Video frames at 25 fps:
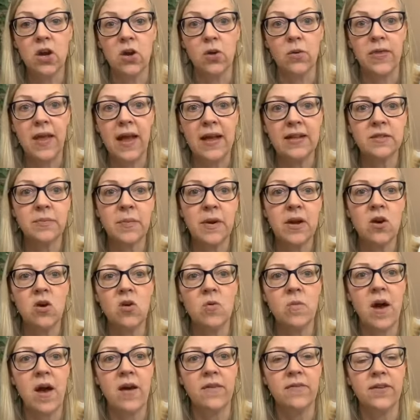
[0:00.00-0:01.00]
so that's my
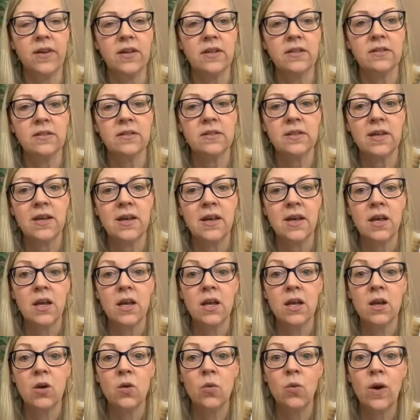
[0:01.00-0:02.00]
home office.
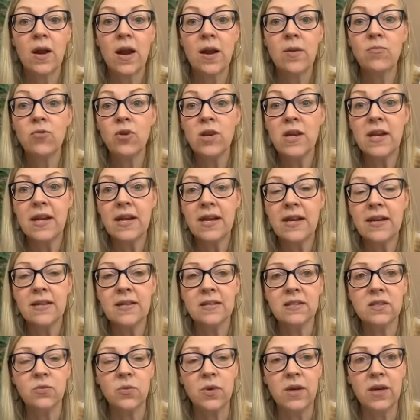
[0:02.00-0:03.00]
What I'm reading
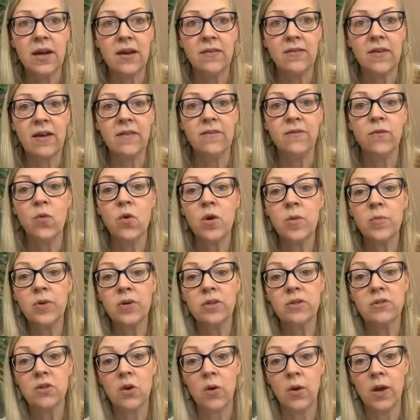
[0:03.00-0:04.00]
this week, I've got four
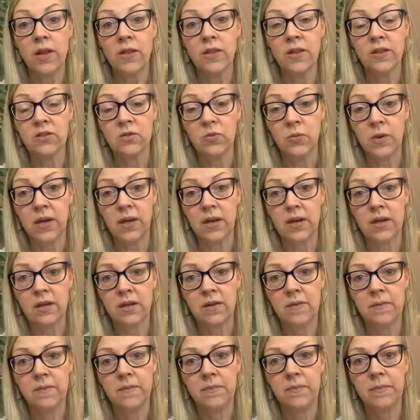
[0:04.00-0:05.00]
books going this week,
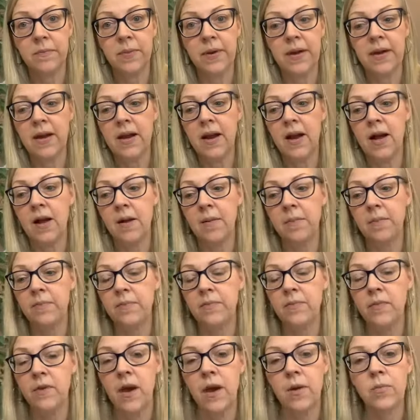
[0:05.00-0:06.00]
but
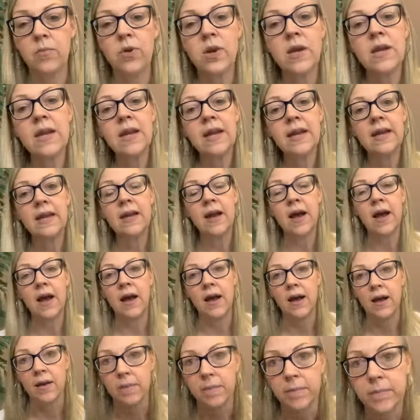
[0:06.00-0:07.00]
um, I'm reading
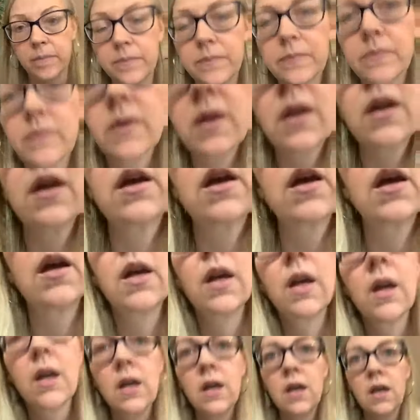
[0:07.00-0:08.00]
um,
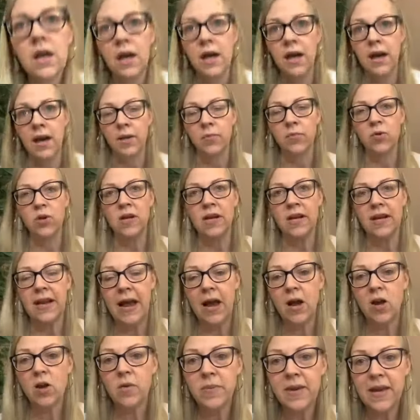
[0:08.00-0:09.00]
I'm reading
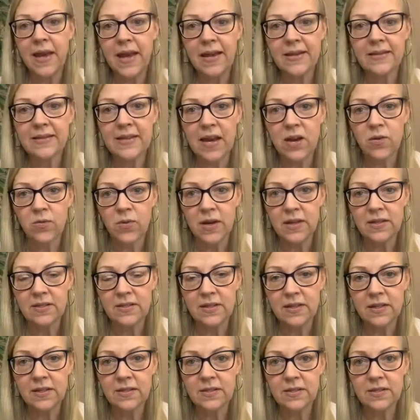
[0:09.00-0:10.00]
How to Be
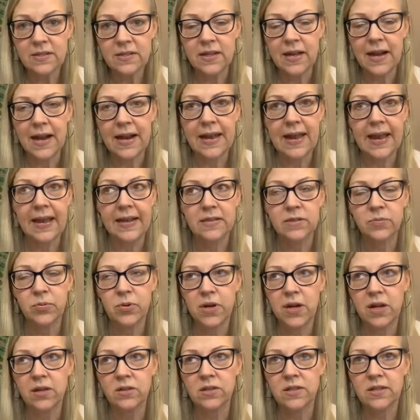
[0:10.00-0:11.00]
Anti-Racist, and I can't
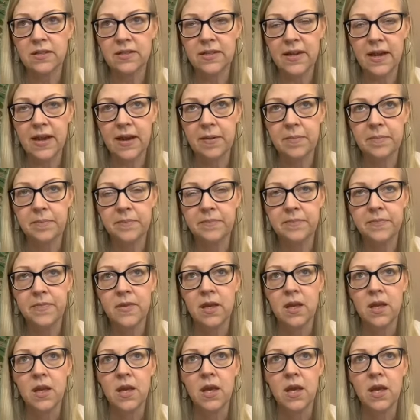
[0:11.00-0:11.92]
pronounce his name.